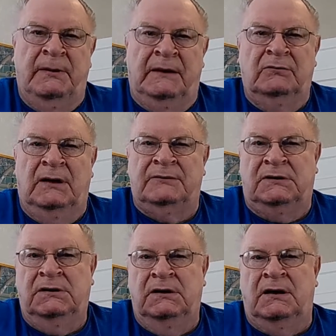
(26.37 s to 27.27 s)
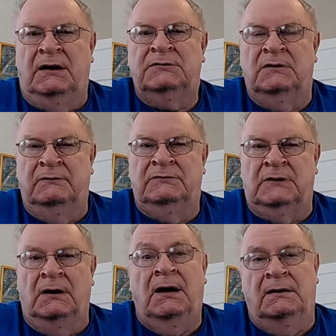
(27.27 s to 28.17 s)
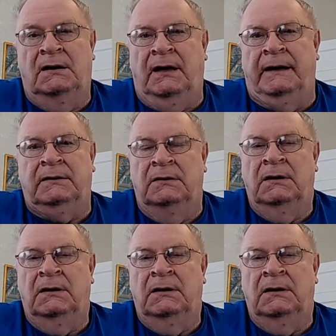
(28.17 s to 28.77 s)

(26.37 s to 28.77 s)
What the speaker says: Back when I was a kid, actually, it was a lot like,